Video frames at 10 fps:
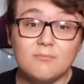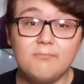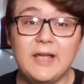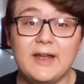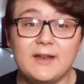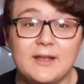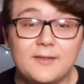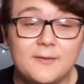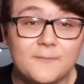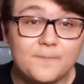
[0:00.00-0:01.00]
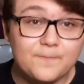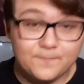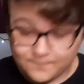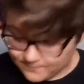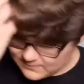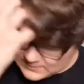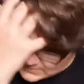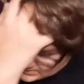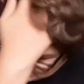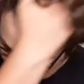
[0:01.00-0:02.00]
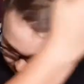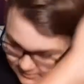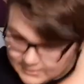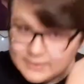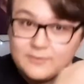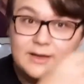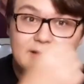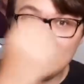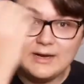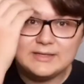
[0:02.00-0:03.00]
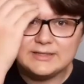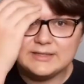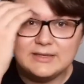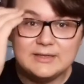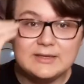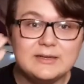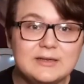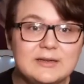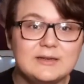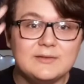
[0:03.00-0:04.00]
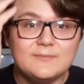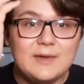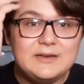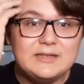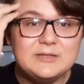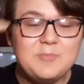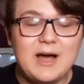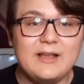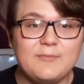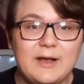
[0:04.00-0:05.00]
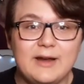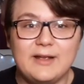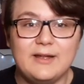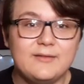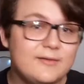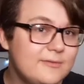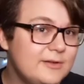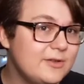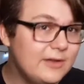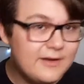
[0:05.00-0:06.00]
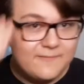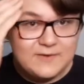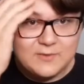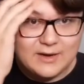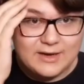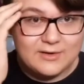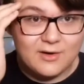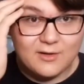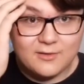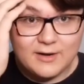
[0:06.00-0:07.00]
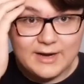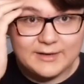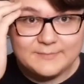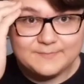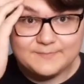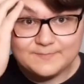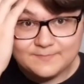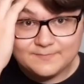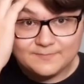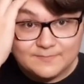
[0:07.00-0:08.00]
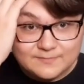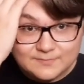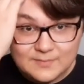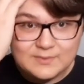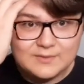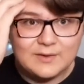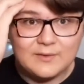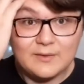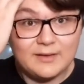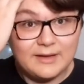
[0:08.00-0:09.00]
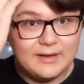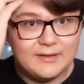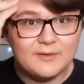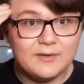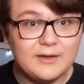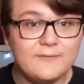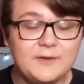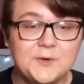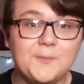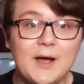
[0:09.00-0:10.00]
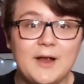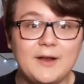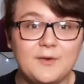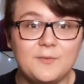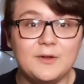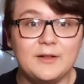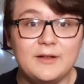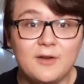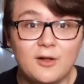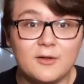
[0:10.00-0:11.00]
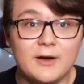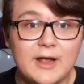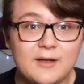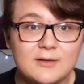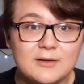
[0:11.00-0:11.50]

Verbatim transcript: Band kids. I really do. Like, I just, I despise band kids. There's only a few I can tolerate. There really is only a few I can really tolerate.